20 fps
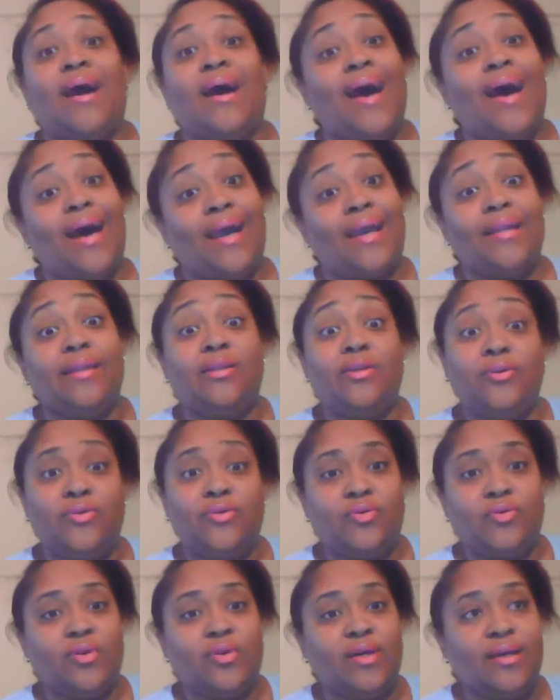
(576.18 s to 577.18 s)
I
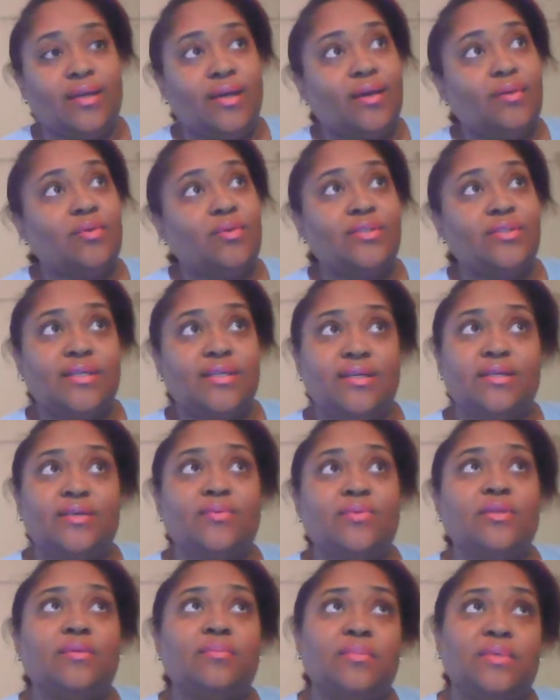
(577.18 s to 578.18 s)
do. And I will tell
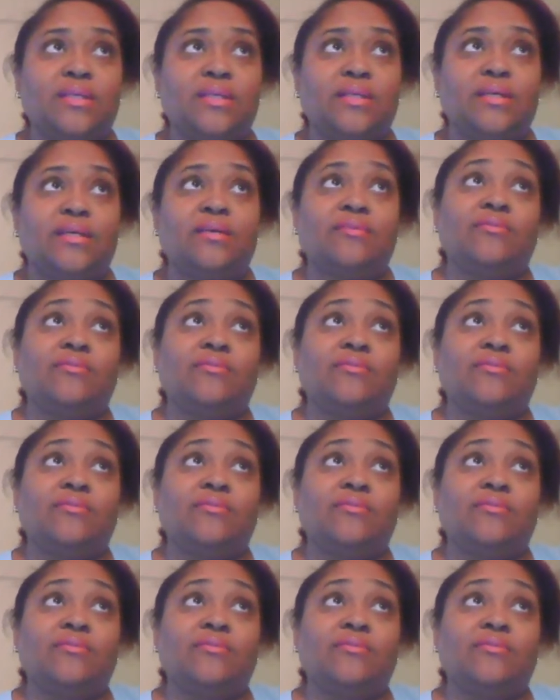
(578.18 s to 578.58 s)
you in a minute,